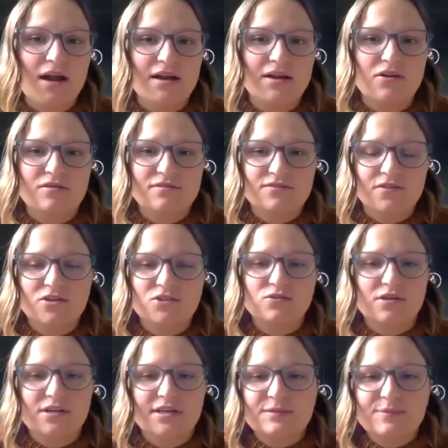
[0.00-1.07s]
I know it was virtual
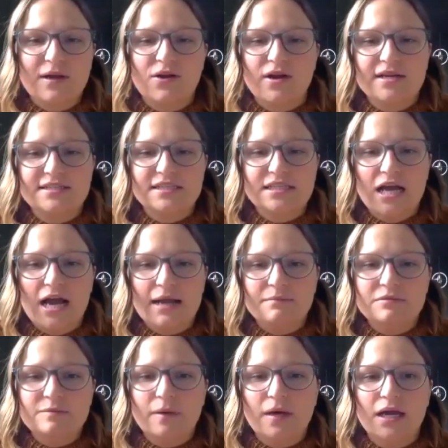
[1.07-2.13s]
and it's been crazy
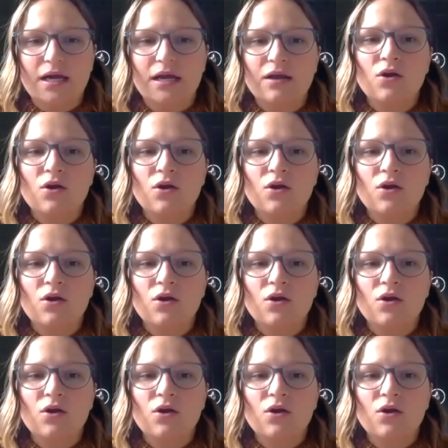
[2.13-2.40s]
times, but